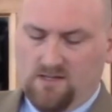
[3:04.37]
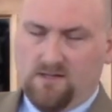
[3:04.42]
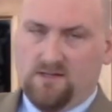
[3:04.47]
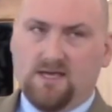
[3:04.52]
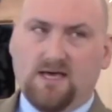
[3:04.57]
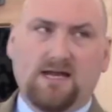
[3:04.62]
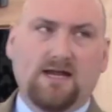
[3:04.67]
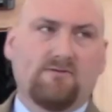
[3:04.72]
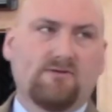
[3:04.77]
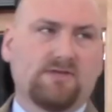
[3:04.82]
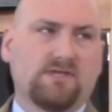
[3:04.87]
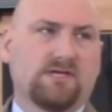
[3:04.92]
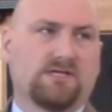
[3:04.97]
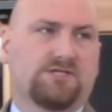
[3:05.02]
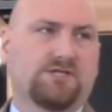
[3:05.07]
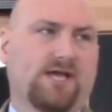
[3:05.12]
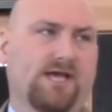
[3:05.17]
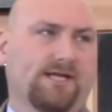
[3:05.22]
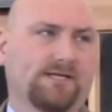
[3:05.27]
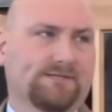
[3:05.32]
Then everything
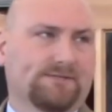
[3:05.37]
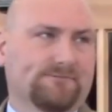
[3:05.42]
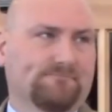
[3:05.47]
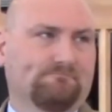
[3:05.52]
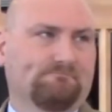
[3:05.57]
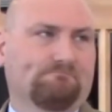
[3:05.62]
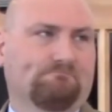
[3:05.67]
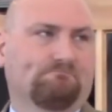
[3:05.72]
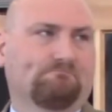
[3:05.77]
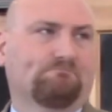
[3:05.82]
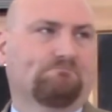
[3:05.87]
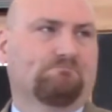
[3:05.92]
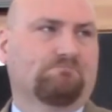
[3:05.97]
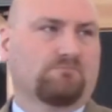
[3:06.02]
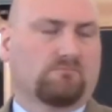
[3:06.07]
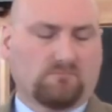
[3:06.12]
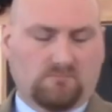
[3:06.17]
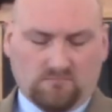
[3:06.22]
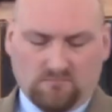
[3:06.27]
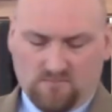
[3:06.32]
changed.
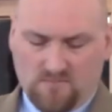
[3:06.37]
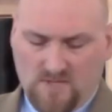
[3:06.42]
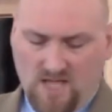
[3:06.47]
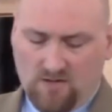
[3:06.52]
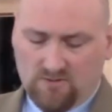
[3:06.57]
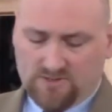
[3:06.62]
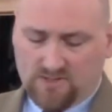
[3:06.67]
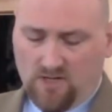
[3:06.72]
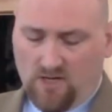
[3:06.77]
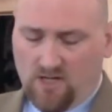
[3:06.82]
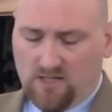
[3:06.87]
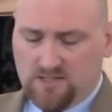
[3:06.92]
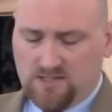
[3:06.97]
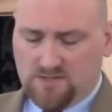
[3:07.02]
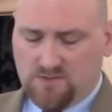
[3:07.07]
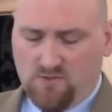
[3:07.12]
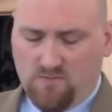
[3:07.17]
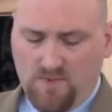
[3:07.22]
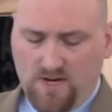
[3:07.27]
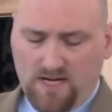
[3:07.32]
I was called
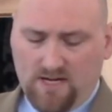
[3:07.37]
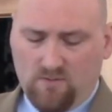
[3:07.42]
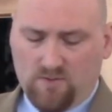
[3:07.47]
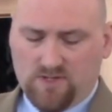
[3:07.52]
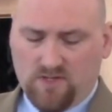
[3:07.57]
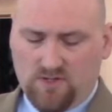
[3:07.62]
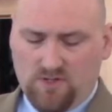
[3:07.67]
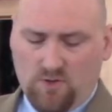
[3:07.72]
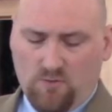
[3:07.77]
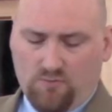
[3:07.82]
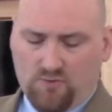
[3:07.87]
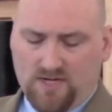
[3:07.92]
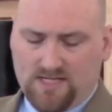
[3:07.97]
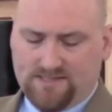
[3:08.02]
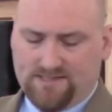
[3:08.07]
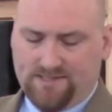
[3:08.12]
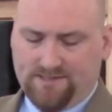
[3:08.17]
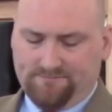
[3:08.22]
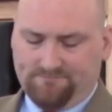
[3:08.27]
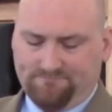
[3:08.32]
into a meeting with the new
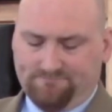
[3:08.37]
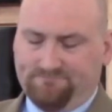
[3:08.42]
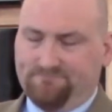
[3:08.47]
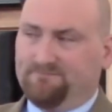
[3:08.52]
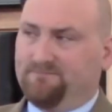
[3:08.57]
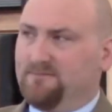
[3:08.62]
president.